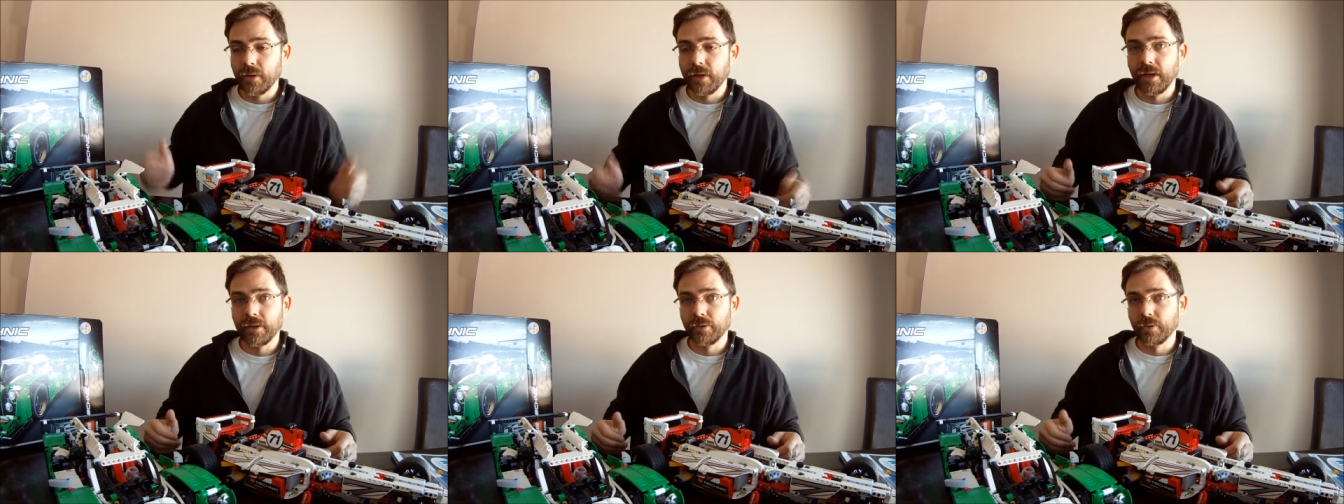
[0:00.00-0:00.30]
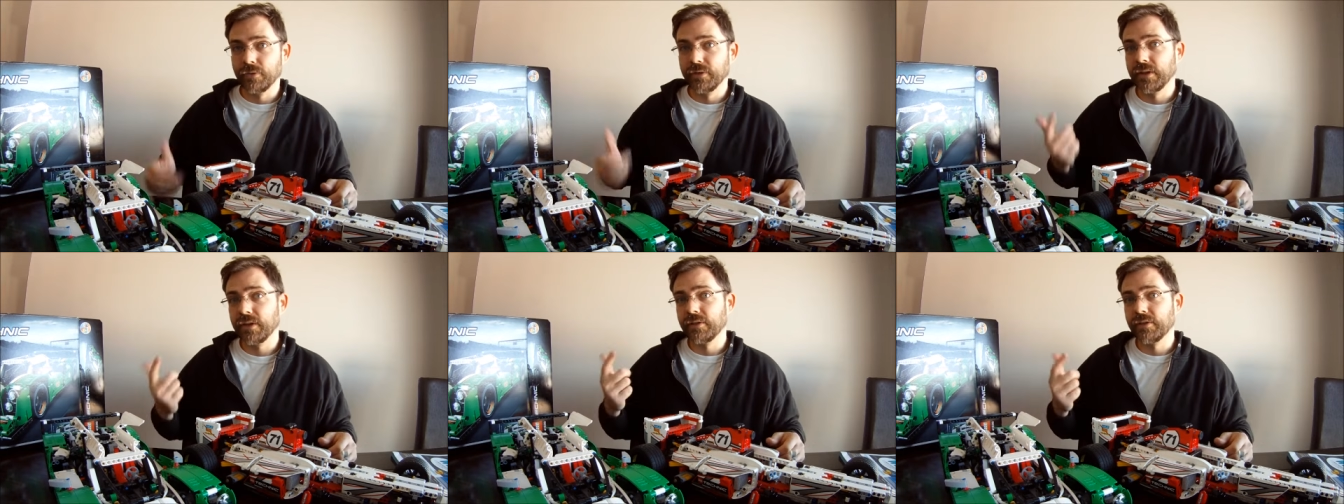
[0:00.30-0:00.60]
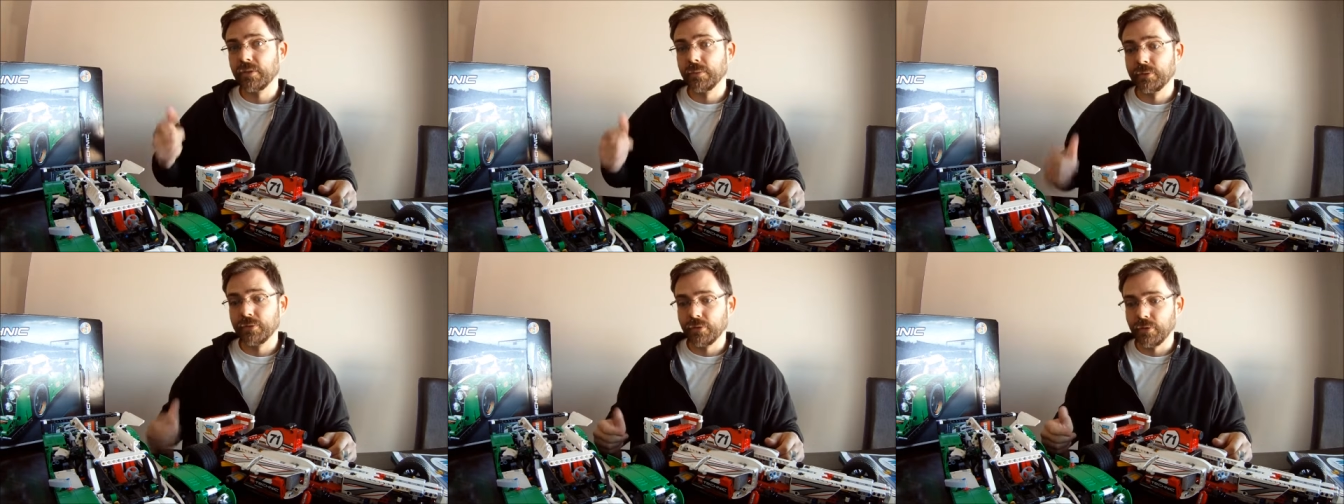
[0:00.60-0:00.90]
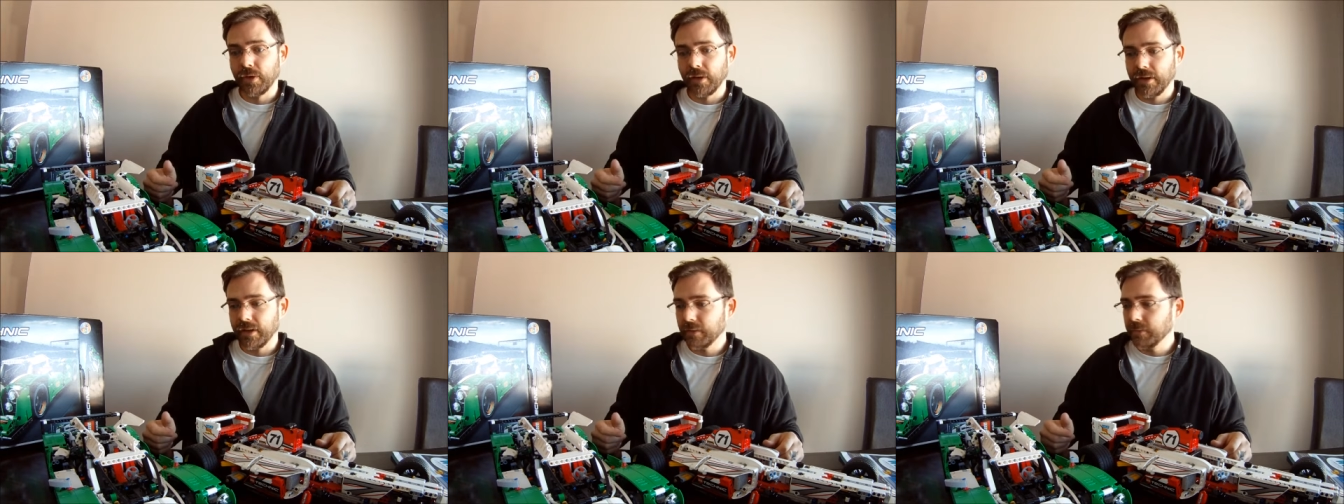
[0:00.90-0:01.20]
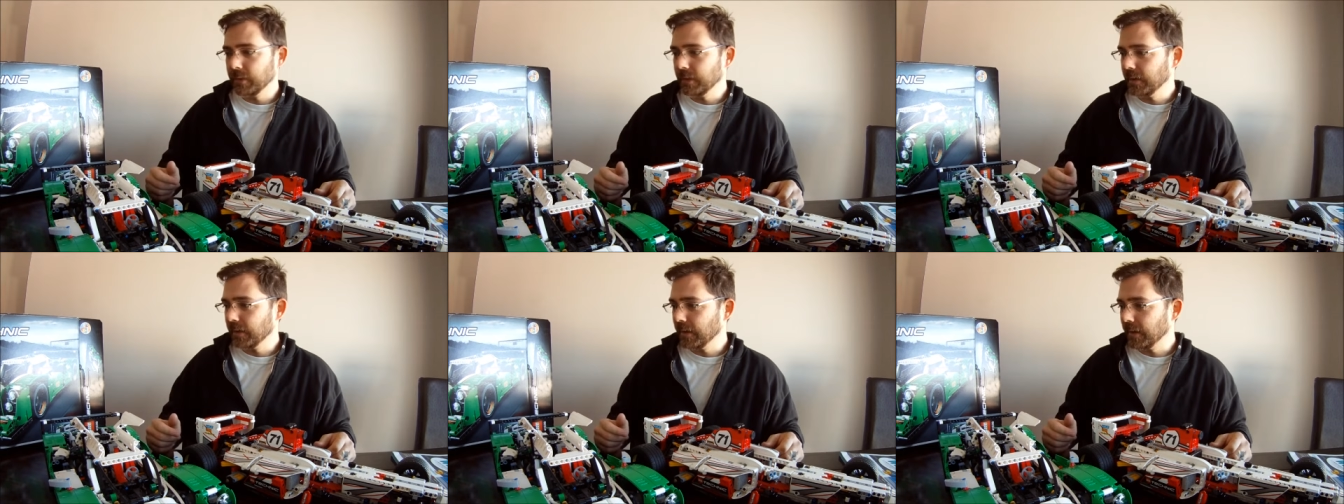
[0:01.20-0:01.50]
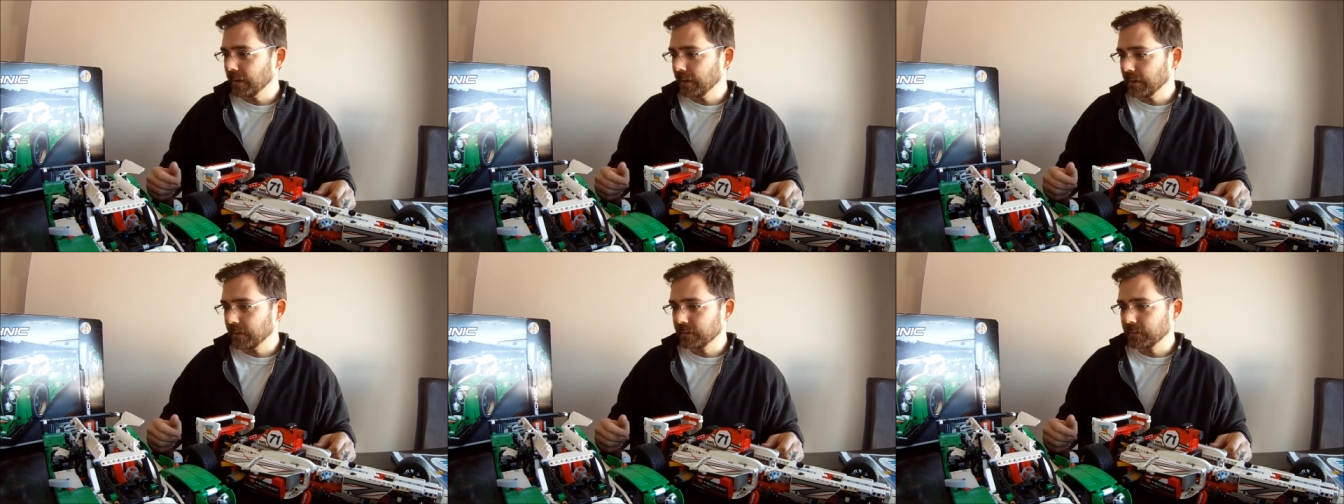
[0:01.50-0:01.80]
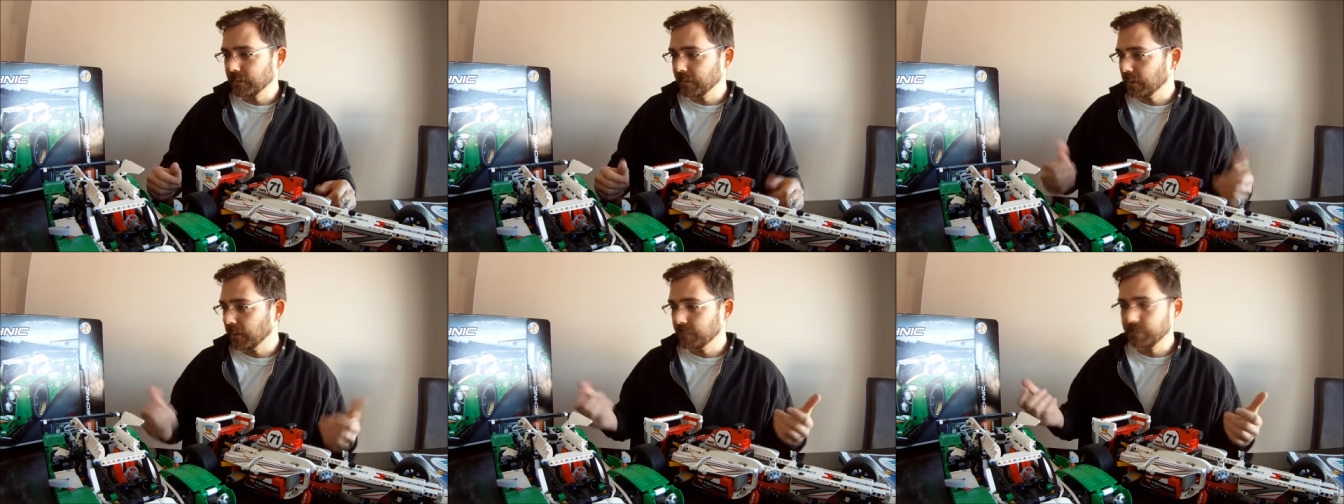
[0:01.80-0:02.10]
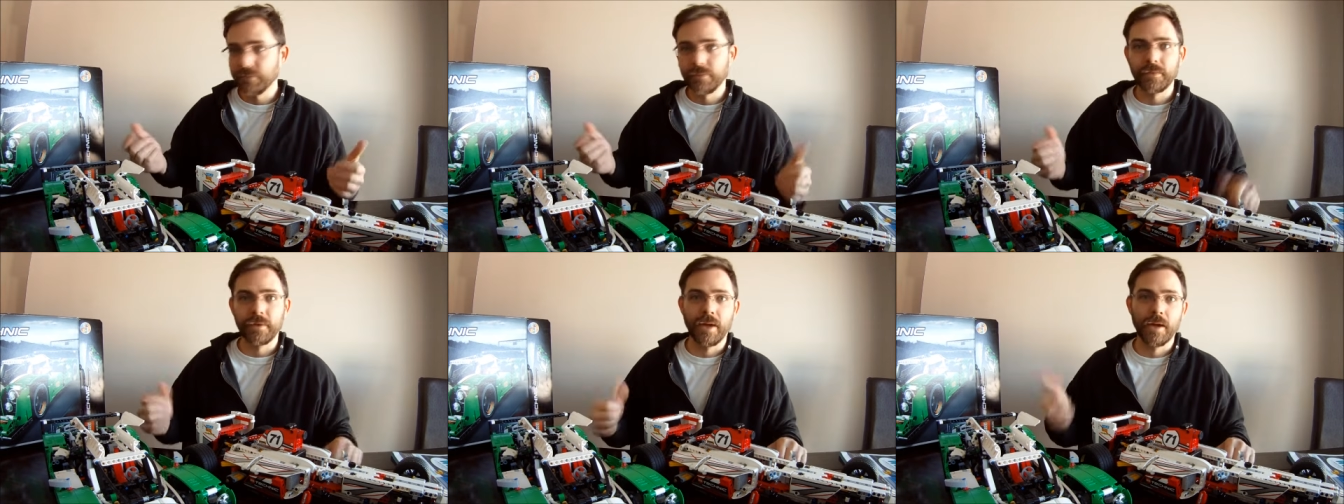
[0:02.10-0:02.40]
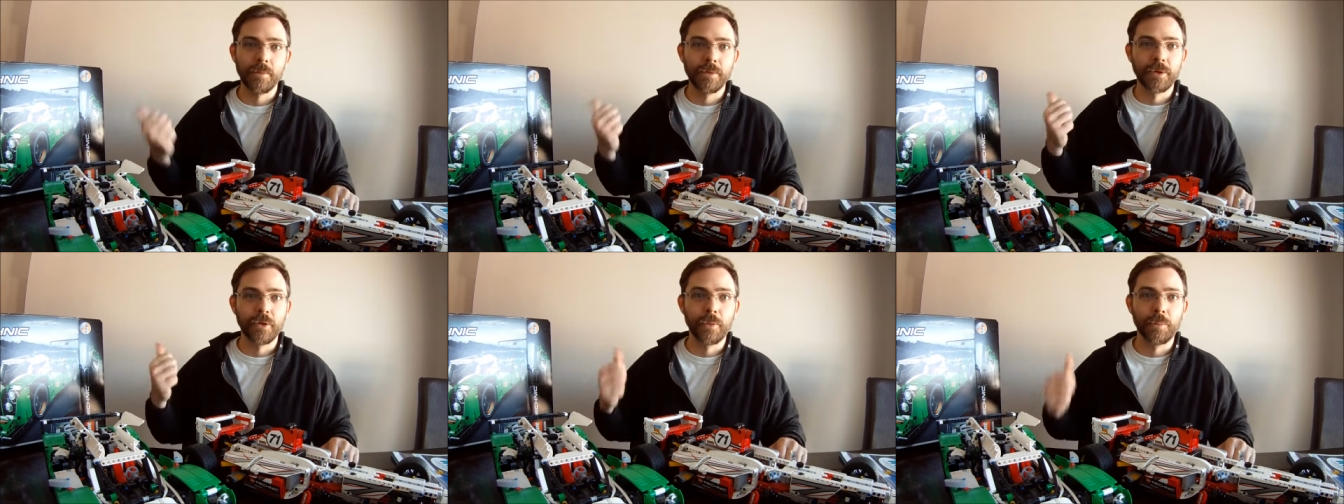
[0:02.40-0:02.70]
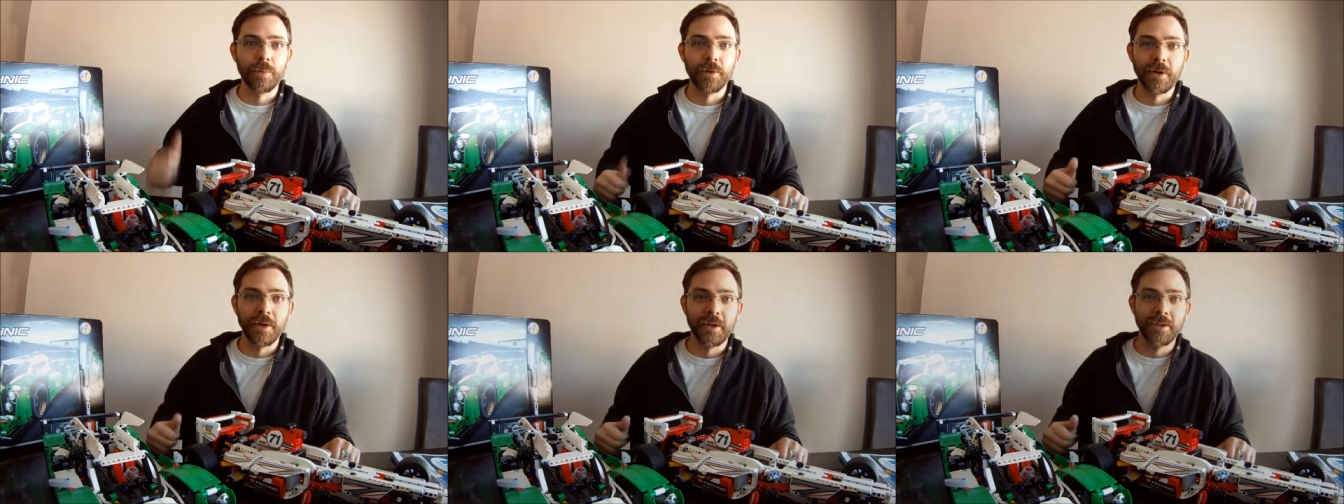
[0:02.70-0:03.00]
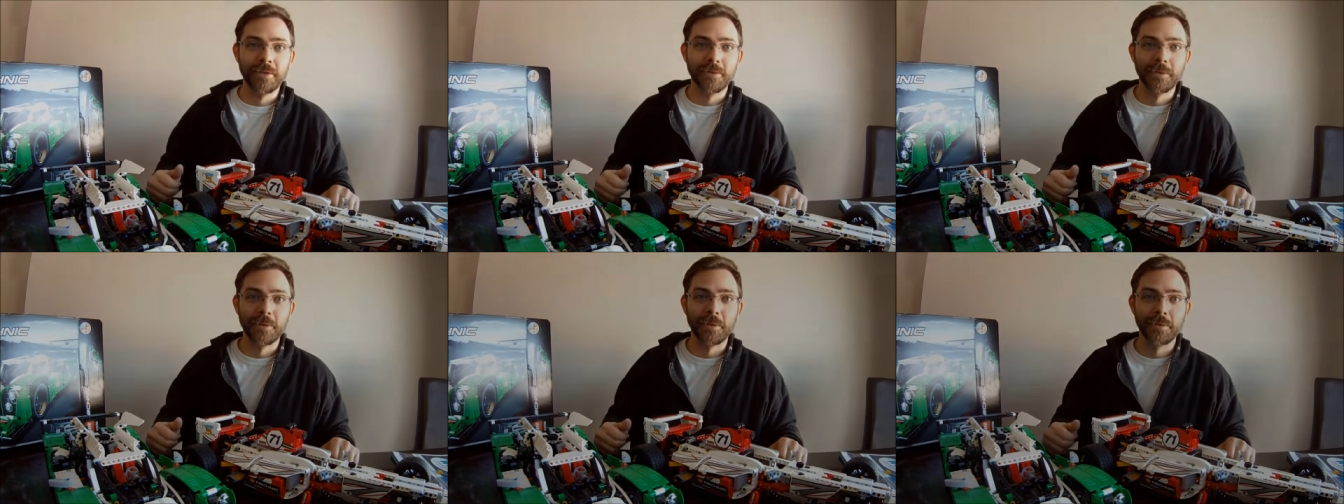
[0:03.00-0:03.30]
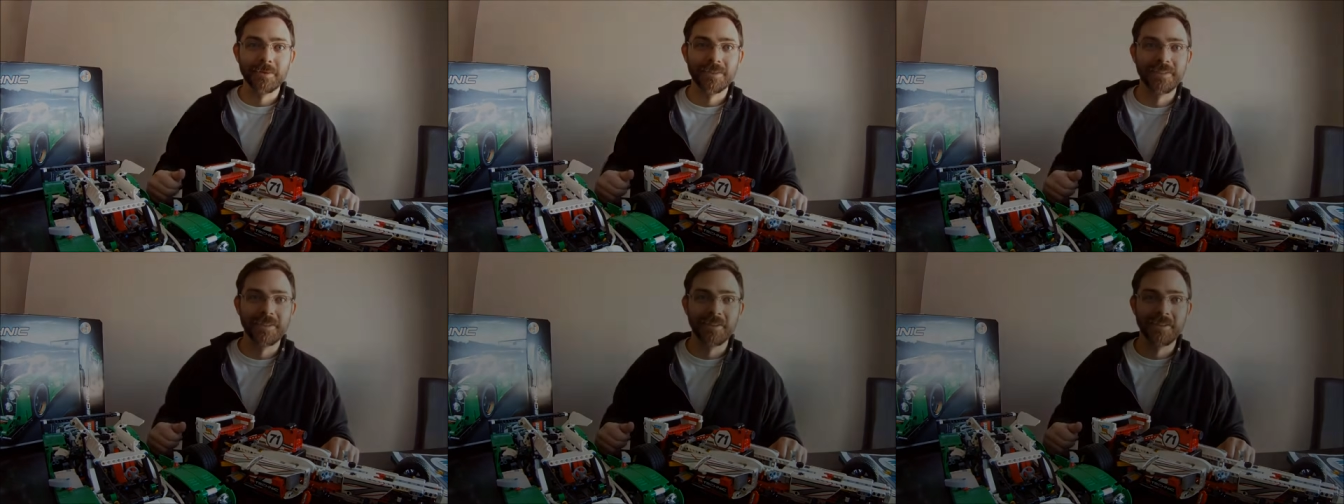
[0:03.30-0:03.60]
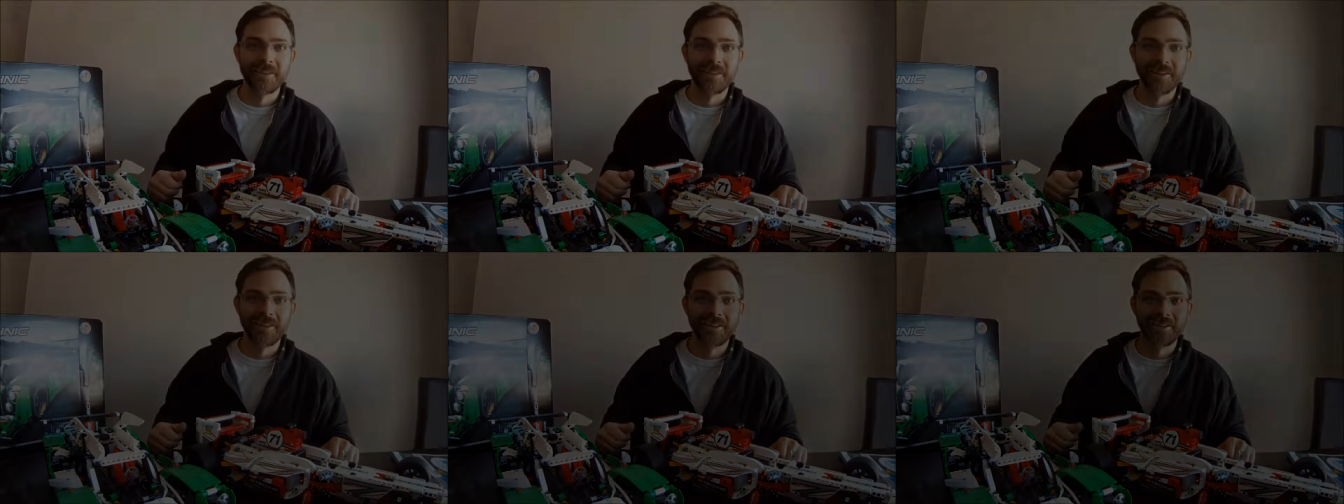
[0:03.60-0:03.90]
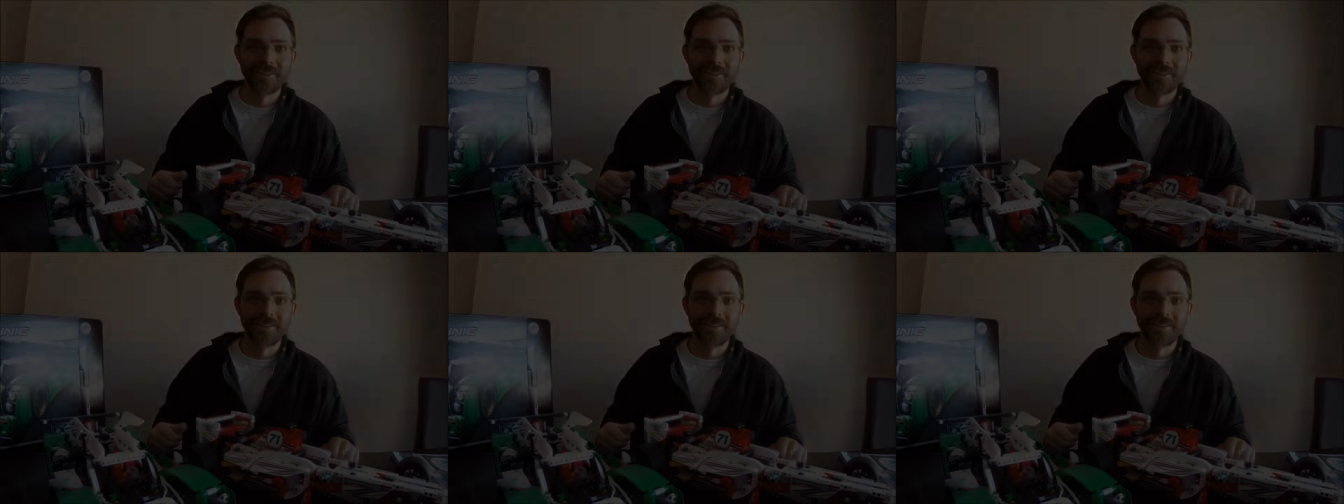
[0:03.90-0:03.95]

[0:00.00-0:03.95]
Don't forget to subscribe, and I'm gonna go play. So see you later.